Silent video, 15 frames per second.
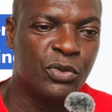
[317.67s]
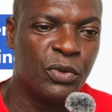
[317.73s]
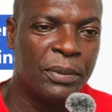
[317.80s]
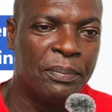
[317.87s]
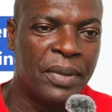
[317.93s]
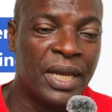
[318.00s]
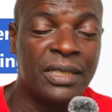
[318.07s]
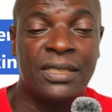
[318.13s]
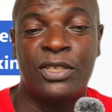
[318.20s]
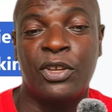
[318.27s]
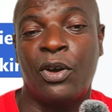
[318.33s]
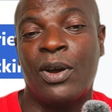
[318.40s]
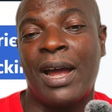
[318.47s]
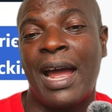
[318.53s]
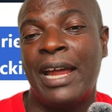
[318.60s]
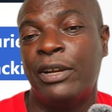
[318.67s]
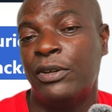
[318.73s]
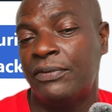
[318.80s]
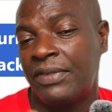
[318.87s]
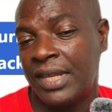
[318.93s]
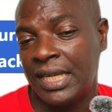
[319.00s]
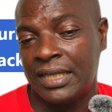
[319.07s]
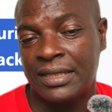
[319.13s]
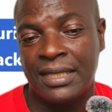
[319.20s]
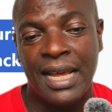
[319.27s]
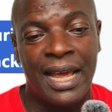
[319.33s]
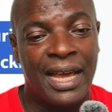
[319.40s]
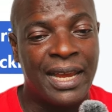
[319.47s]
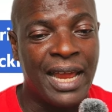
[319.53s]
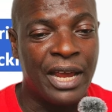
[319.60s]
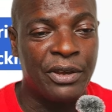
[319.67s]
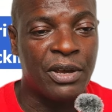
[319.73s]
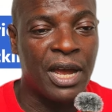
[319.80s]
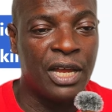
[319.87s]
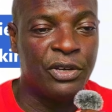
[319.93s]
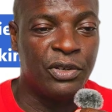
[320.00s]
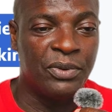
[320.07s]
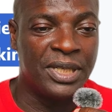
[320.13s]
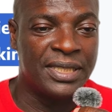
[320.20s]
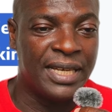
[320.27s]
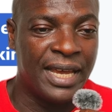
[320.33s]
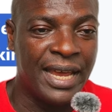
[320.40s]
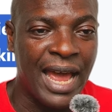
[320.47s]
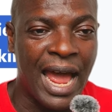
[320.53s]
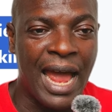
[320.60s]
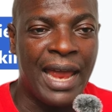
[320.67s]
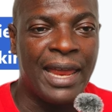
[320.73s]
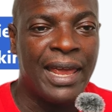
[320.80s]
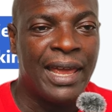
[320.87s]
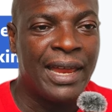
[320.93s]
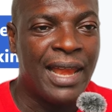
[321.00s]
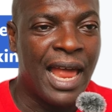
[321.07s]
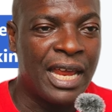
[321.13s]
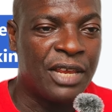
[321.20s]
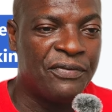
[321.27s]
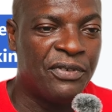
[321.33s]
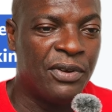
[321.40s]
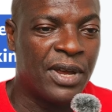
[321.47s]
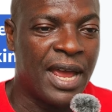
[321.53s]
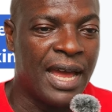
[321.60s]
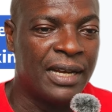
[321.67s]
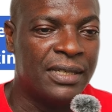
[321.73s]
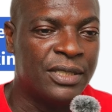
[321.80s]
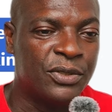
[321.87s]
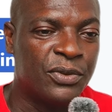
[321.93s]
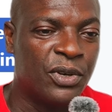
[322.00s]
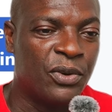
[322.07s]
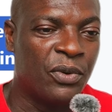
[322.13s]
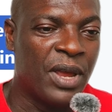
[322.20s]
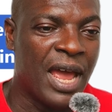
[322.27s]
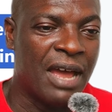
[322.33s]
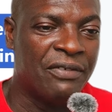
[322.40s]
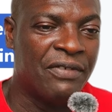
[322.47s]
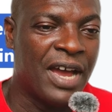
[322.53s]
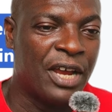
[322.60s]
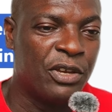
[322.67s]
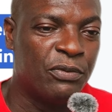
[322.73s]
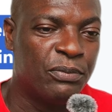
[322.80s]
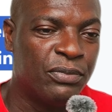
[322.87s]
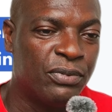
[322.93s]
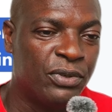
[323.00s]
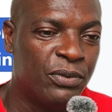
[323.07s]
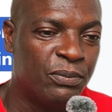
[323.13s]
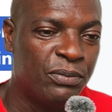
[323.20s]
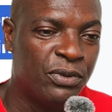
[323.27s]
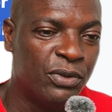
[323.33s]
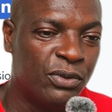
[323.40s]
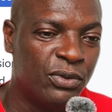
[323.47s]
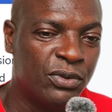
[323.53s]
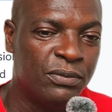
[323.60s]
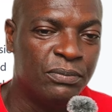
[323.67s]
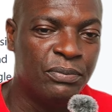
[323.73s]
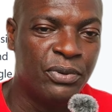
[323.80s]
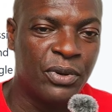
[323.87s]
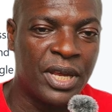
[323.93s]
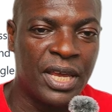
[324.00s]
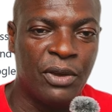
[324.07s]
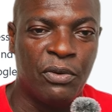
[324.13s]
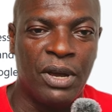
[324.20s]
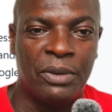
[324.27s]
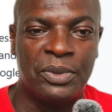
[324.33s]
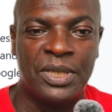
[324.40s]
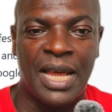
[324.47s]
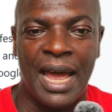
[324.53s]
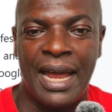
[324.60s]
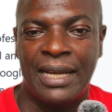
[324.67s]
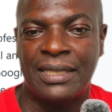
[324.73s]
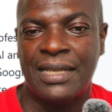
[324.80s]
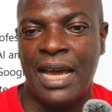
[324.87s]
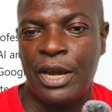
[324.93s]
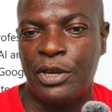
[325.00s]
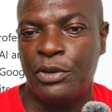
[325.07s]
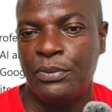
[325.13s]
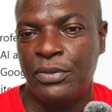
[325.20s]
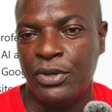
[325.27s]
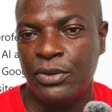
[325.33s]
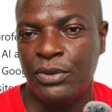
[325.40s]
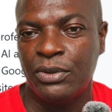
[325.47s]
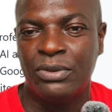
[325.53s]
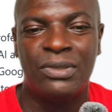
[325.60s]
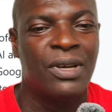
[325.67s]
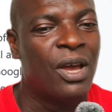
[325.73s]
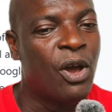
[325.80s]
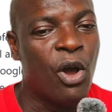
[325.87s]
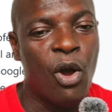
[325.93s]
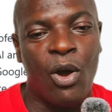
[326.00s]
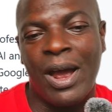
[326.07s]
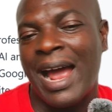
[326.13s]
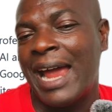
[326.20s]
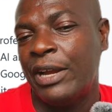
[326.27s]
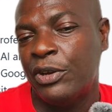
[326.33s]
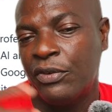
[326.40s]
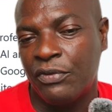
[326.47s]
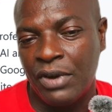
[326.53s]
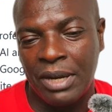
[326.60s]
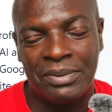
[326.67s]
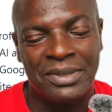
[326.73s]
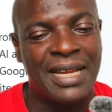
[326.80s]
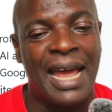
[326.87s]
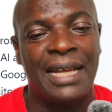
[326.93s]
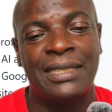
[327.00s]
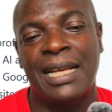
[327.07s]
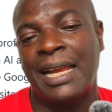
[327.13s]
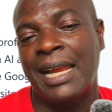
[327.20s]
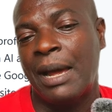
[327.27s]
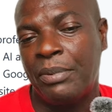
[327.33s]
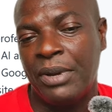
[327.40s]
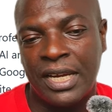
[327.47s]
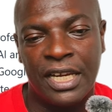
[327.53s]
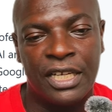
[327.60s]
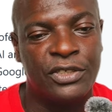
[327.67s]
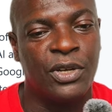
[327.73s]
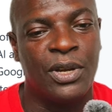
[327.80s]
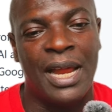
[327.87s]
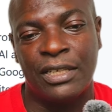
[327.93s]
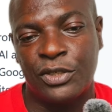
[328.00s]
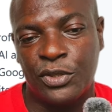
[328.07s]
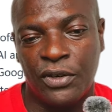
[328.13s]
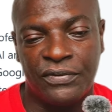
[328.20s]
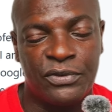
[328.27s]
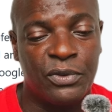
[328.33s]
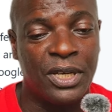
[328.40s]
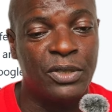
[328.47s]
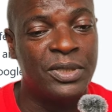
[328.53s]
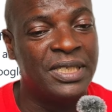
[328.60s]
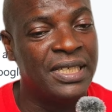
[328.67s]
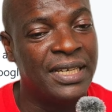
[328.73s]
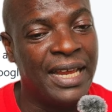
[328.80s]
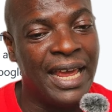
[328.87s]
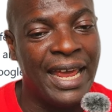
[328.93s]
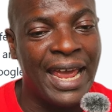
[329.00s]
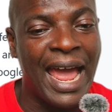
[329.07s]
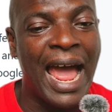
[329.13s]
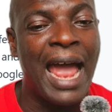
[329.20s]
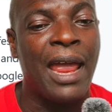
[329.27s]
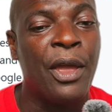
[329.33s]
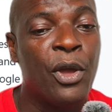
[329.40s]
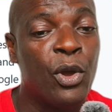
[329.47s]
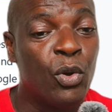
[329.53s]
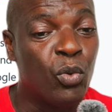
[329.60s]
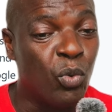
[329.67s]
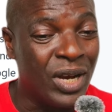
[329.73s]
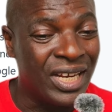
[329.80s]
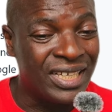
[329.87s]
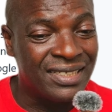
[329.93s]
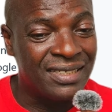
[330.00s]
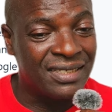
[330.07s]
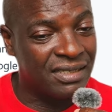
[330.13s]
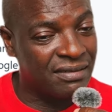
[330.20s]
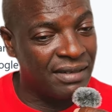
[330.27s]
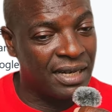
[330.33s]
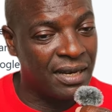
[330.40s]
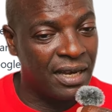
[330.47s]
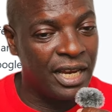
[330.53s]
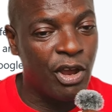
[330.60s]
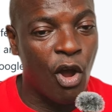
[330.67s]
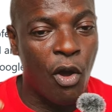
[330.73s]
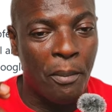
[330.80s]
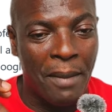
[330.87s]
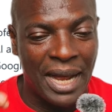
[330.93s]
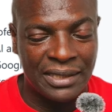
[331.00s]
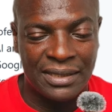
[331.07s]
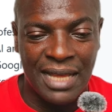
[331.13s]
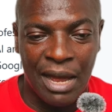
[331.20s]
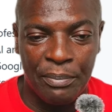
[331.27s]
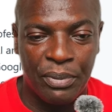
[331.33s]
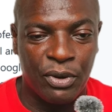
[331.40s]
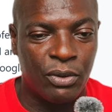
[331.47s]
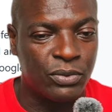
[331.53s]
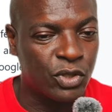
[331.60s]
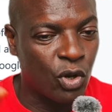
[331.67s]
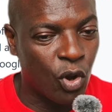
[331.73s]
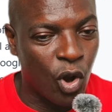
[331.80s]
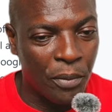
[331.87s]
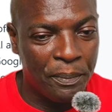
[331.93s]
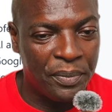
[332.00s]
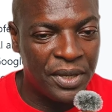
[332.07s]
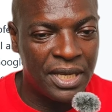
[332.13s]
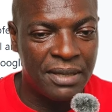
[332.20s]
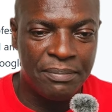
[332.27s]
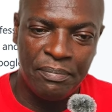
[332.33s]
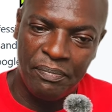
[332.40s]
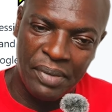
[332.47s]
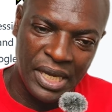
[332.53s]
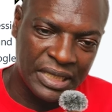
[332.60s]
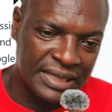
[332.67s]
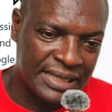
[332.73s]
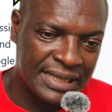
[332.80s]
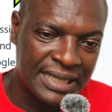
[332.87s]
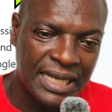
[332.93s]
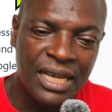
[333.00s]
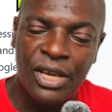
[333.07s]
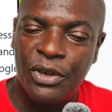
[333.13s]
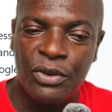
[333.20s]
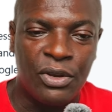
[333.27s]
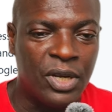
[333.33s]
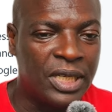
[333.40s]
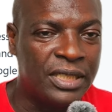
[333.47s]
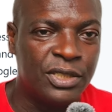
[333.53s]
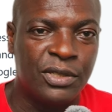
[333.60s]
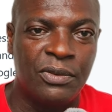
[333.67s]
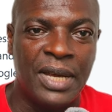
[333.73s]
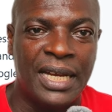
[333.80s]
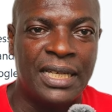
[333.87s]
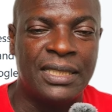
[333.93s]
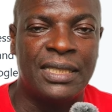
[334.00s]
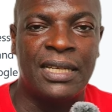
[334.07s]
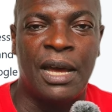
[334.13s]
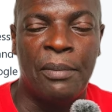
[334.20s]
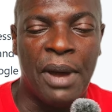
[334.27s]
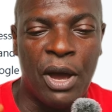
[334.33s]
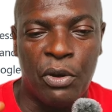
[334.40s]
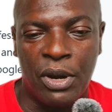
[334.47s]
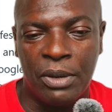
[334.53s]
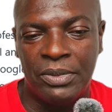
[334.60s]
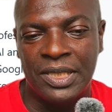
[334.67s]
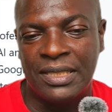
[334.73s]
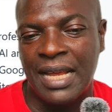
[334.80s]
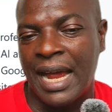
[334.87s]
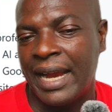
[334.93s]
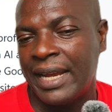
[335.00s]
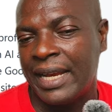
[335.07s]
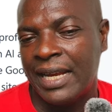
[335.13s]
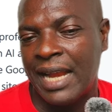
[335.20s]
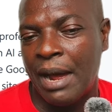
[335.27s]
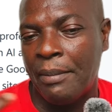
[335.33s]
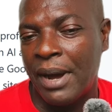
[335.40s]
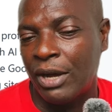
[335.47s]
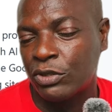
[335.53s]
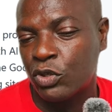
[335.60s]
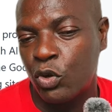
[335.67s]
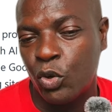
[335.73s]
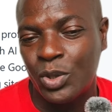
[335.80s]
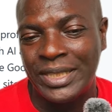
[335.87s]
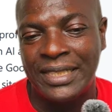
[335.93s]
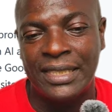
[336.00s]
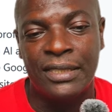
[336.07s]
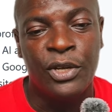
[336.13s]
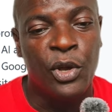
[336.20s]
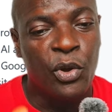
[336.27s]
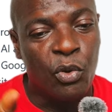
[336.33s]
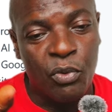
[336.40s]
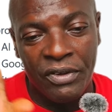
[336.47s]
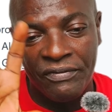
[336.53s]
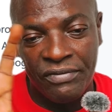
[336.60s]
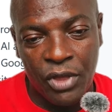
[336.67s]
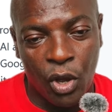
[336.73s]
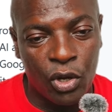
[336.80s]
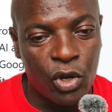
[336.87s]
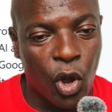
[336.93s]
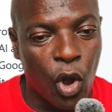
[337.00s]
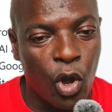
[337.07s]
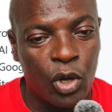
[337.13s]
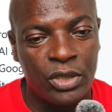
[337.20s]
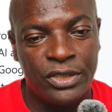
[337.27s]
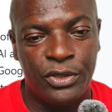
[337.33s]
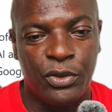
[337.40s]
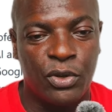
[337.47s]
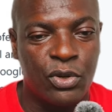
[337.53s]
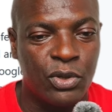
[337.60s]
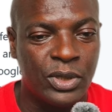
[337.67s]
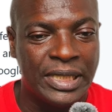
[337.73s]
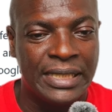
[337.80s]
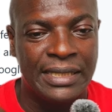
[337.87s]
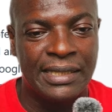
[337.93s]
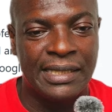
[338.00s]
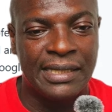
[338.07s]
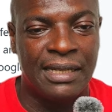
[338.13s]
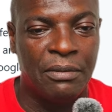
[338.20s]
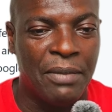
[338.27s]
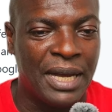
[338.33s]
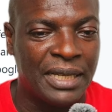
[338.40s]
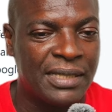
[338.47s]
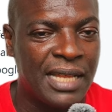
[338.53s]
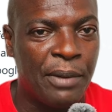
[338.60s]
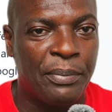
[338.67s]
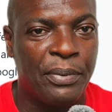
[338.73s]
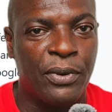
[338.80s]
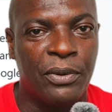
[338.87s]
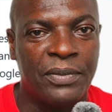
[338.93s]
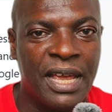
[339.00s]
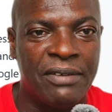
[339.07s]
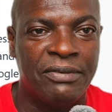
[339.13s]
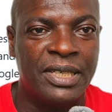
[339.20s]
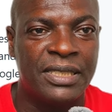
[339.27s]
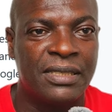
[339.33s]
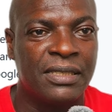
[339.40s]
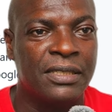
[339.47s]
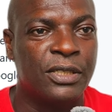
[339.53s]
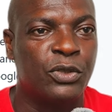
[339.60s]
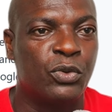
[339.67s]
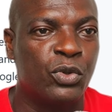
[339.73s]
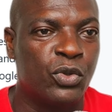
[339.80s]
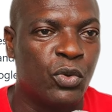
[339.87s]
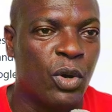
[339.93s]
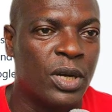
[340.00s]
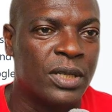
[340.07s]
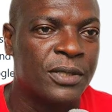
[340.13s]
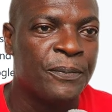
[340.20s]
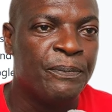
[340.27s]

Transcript: We paste all kind of things that you can do with AI. Like if you look at this one, we have how you build booking websites, how you build all kind of websites and application and software using AI with strictly on master prompt, copy, paste. You don't need to know anything about web designing, about coding. We've done all the codings in the master prompt, everything it will work.